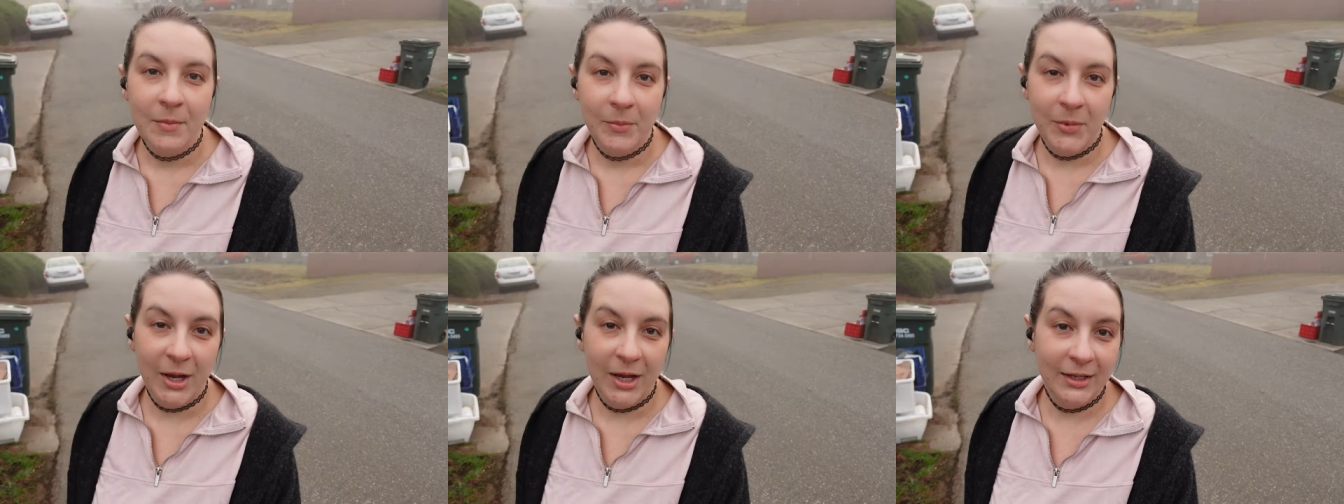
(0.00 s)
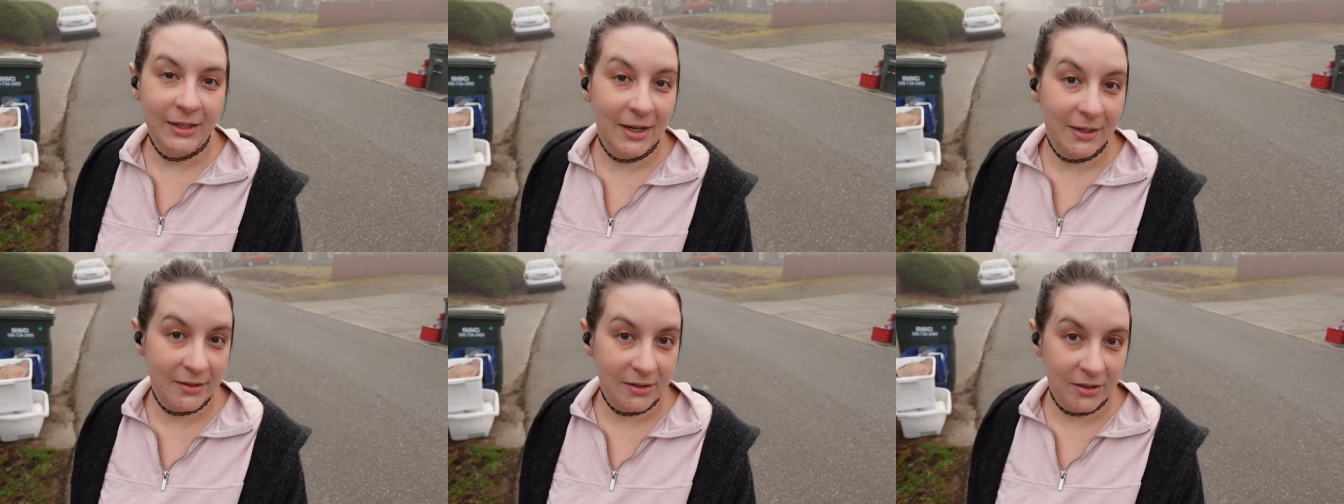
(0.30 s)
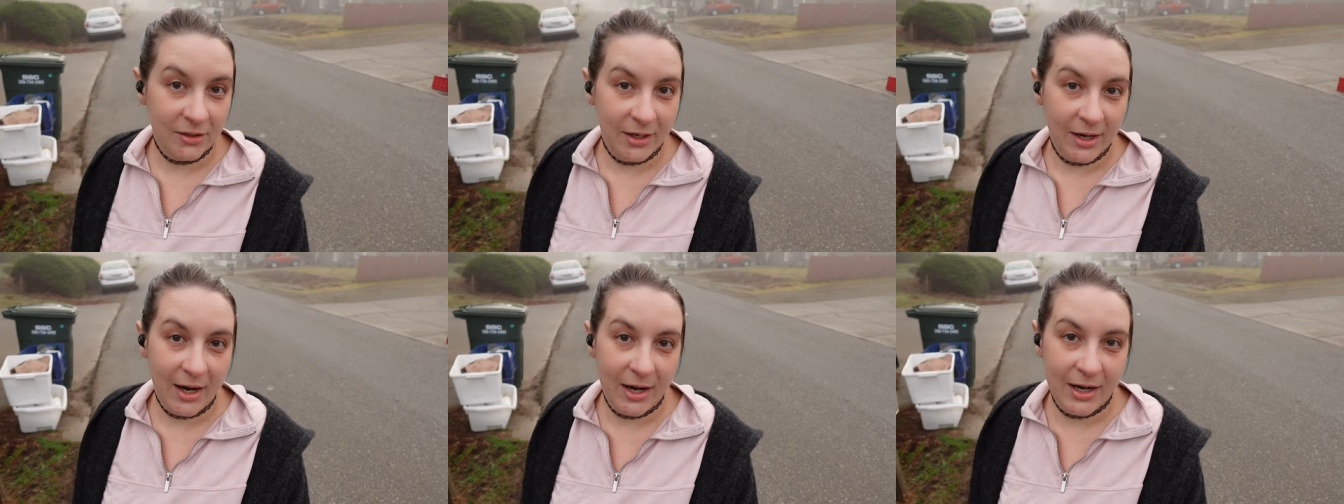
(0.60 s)
but
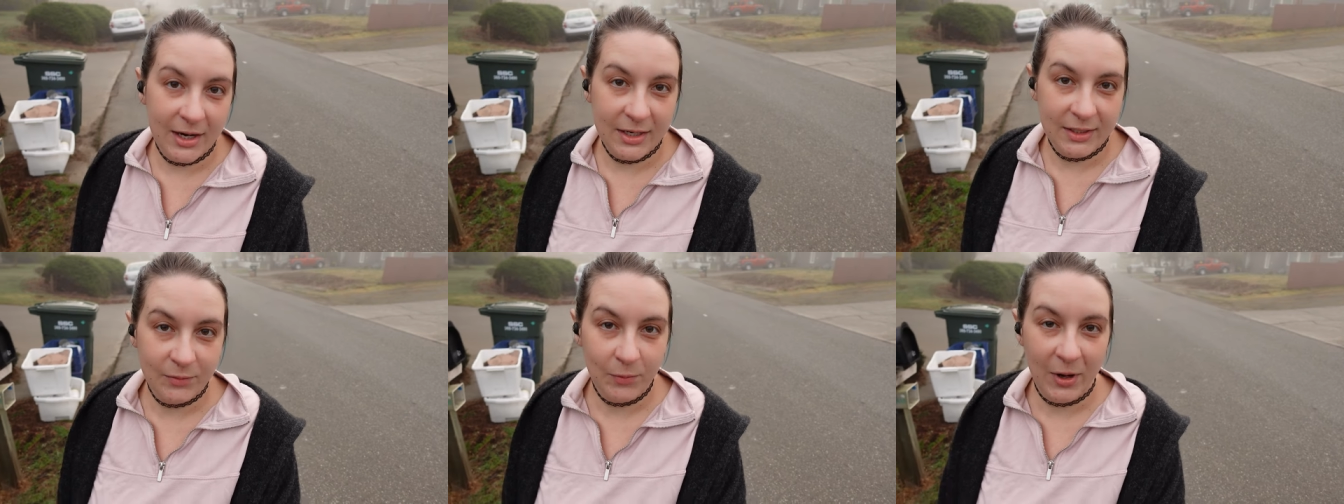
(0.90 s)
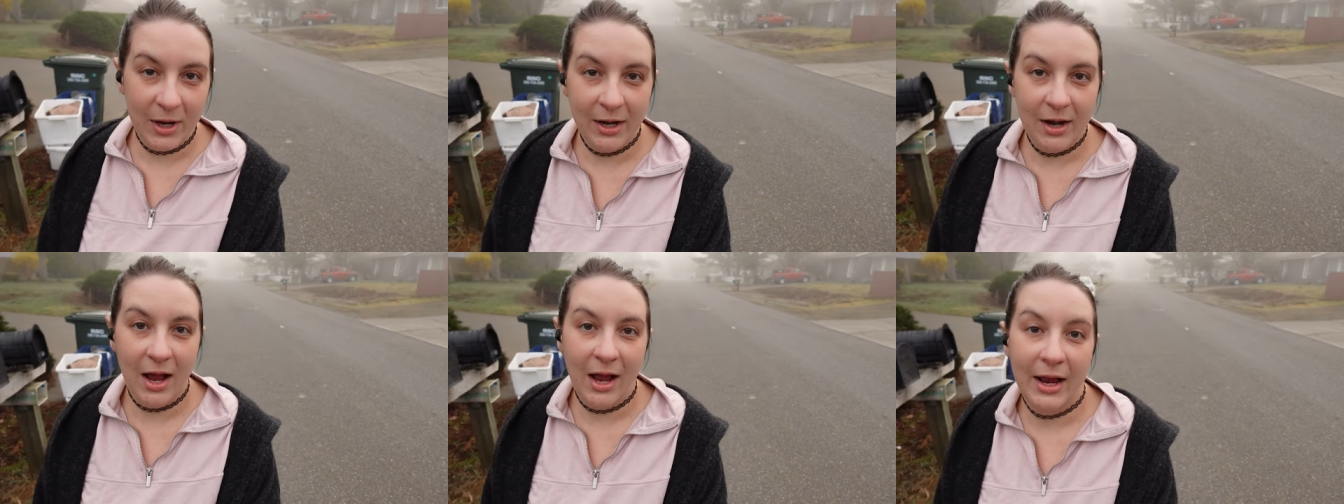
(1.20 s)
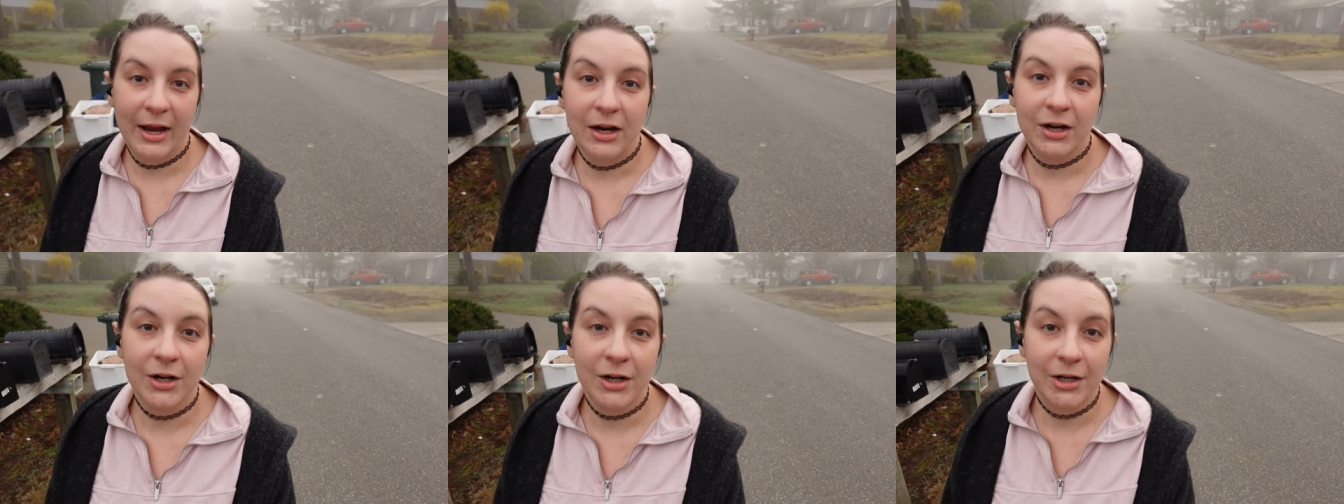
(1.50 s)
yesterday is when
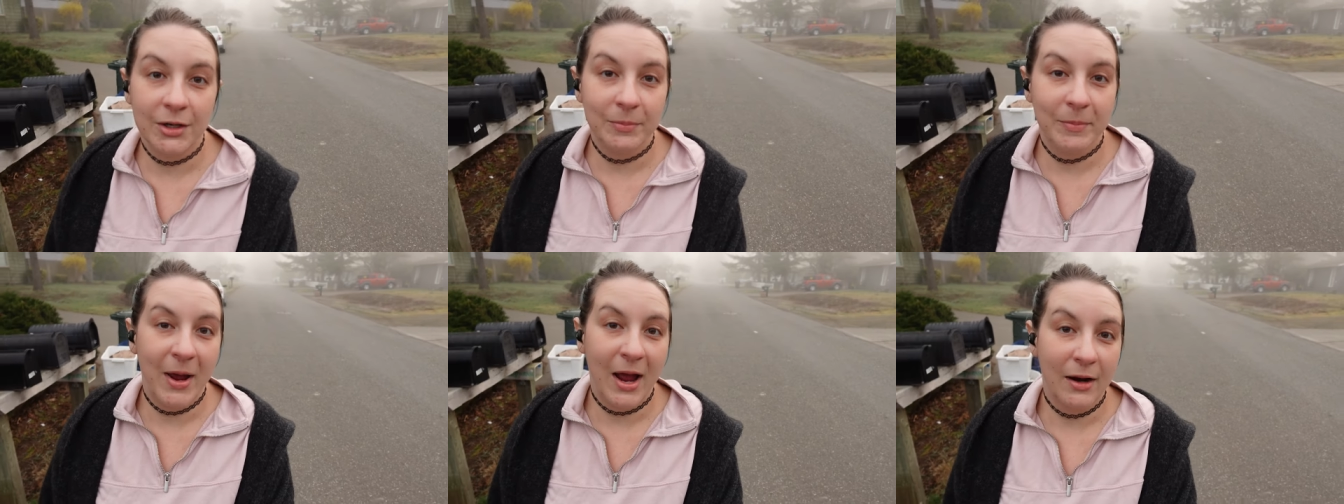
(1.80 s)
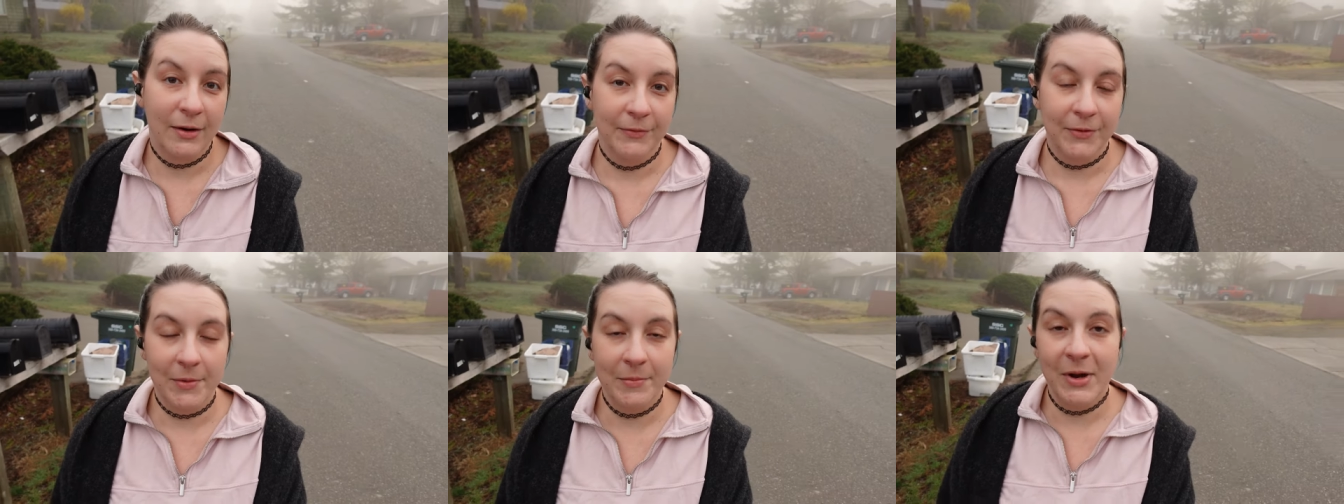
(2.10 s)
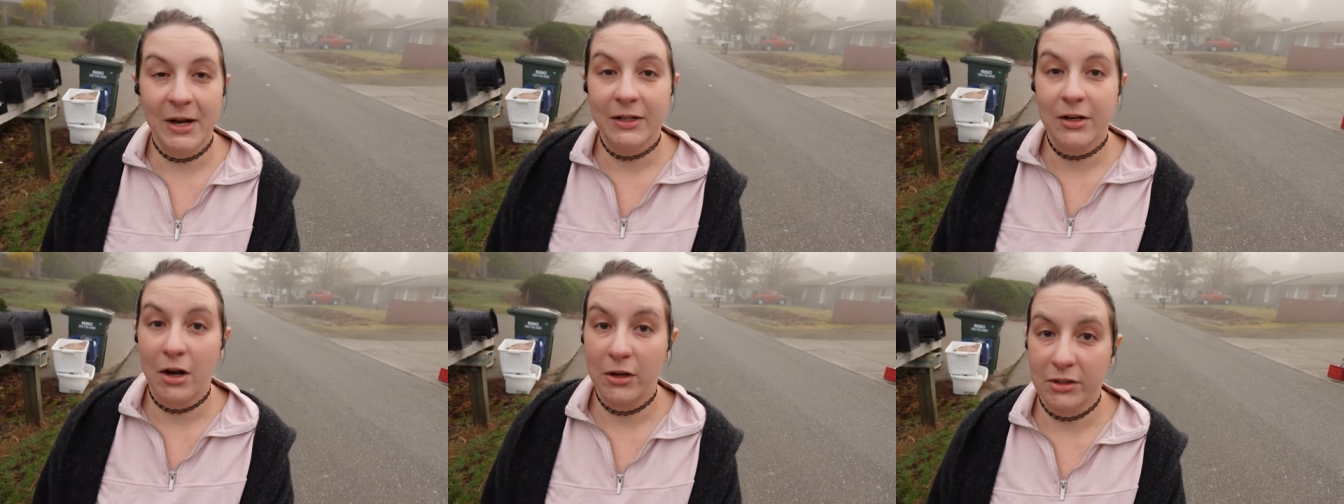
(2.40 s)
I heard back from
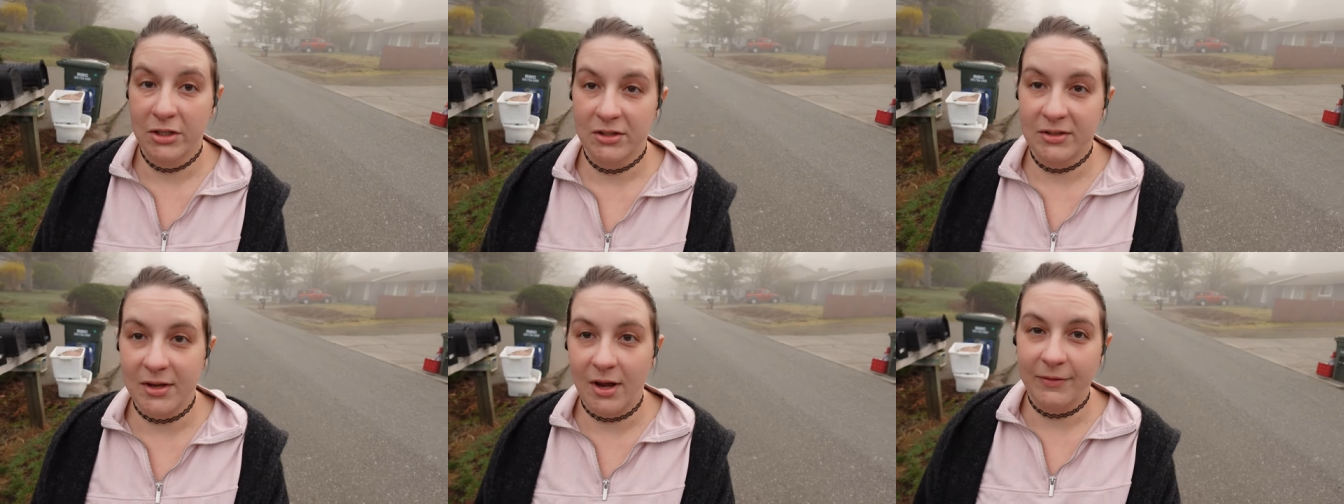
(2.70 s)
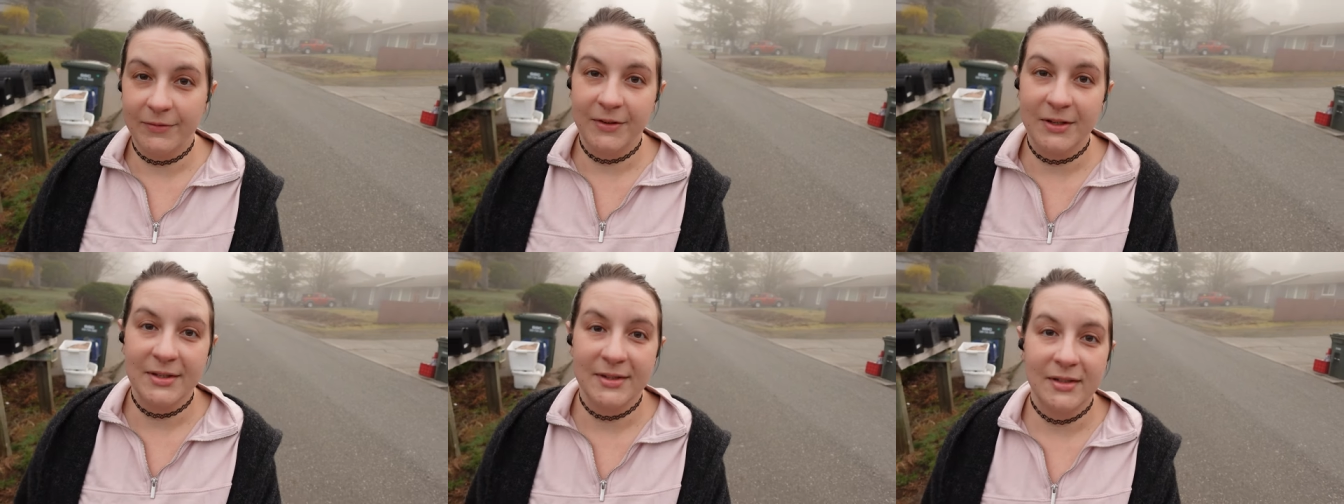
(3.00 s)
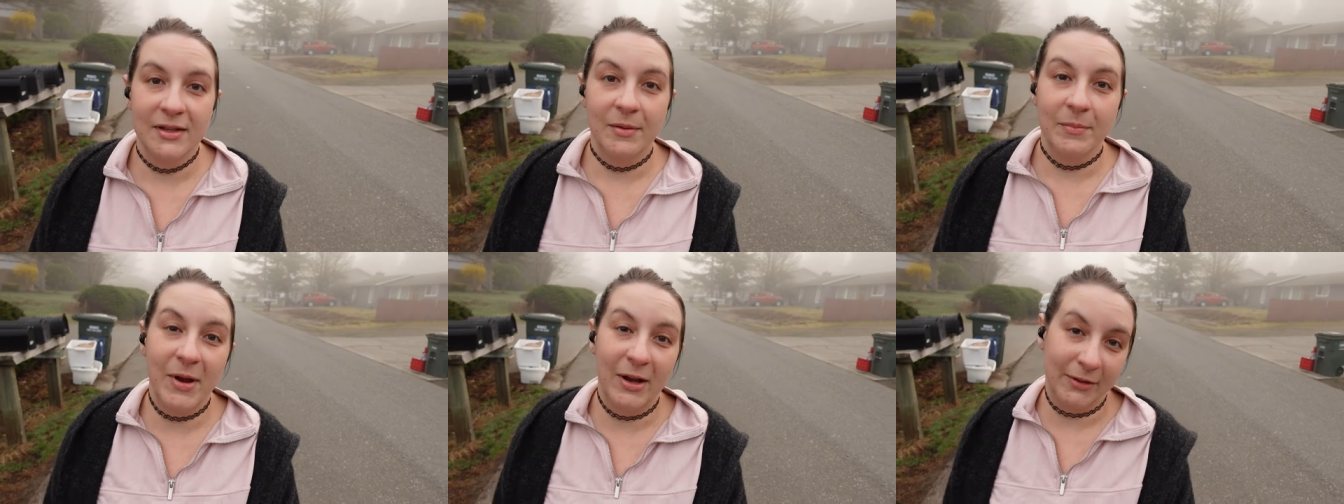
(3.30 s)
my doctor's office
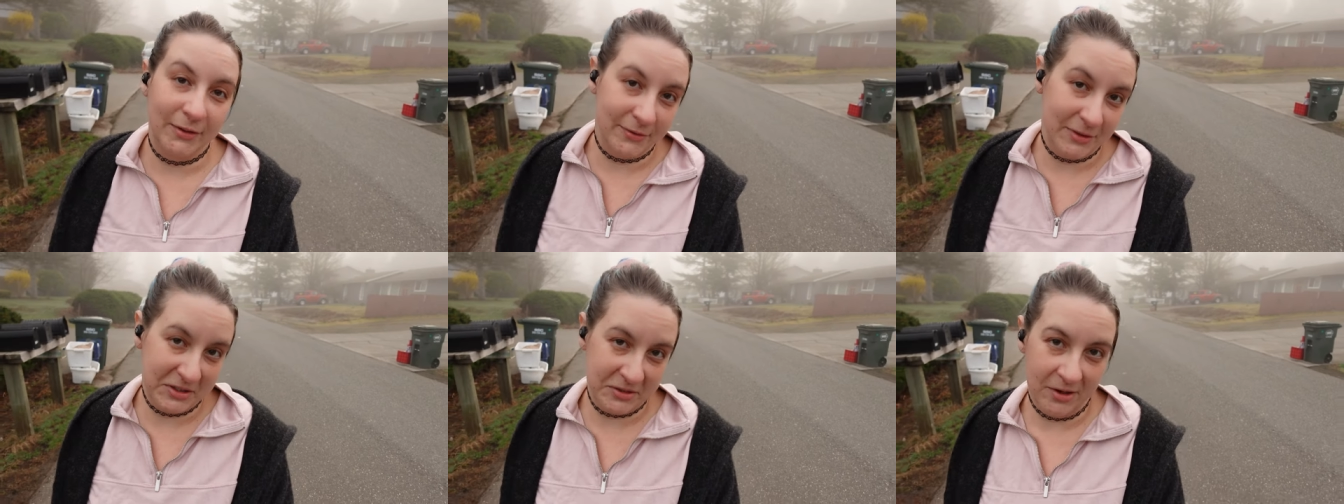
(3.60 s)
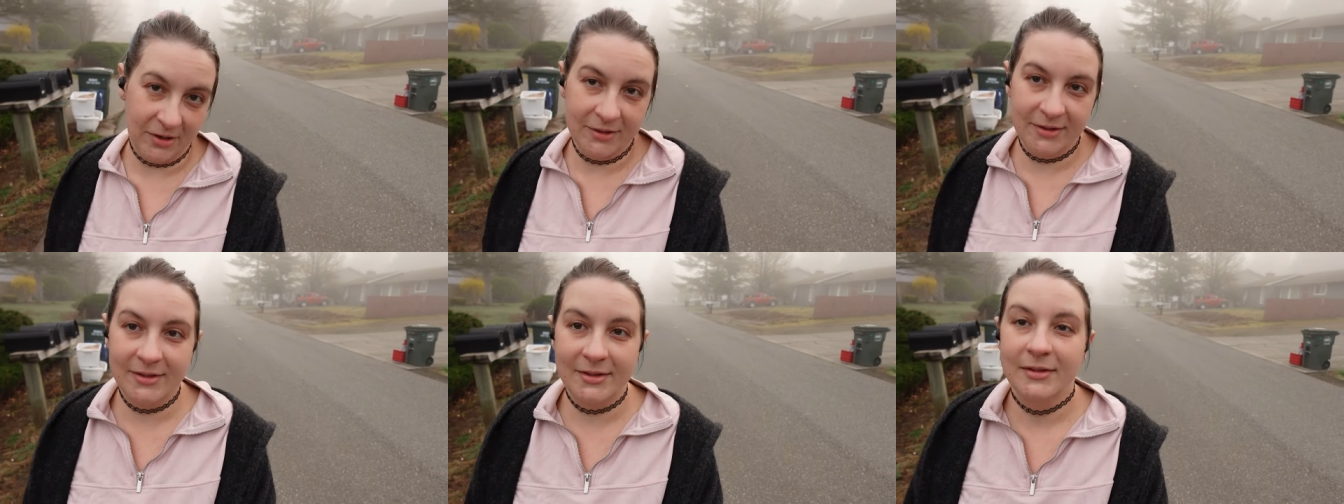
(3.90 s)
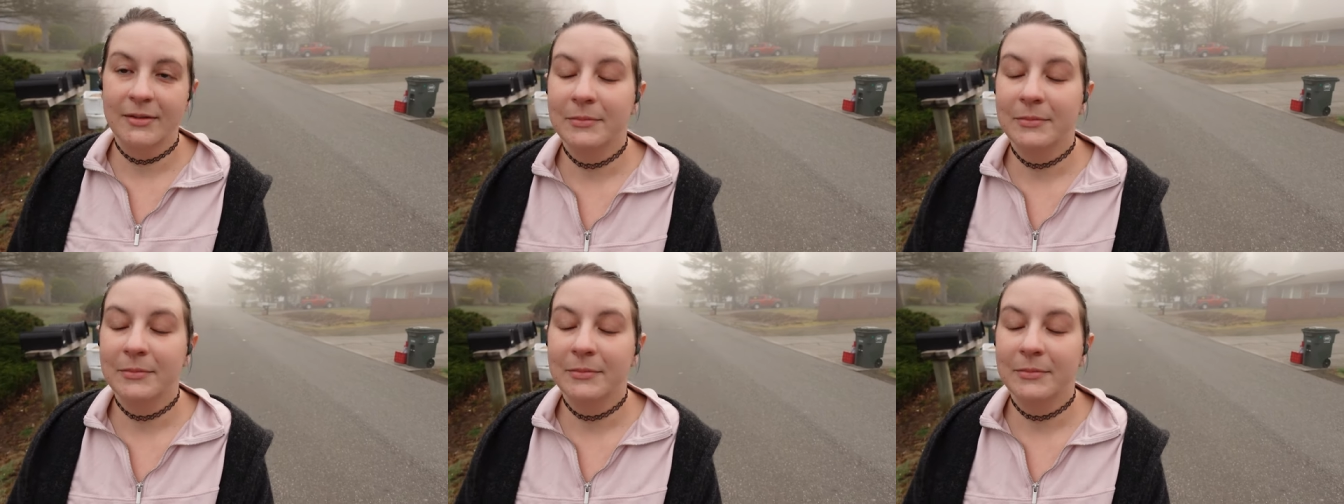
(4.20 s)
about the results.